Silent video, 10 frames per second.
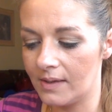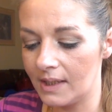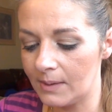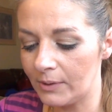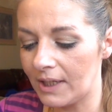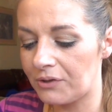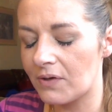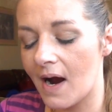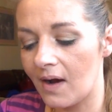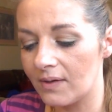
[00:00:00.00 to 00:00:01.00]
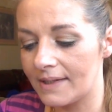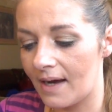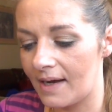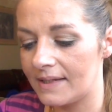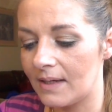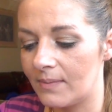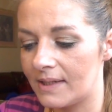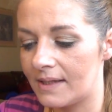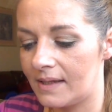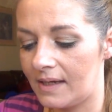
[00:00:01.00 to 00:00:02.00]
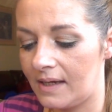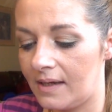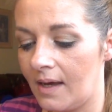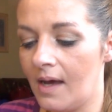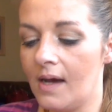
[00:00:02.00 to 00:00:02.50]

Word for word: This was a trial size. It was the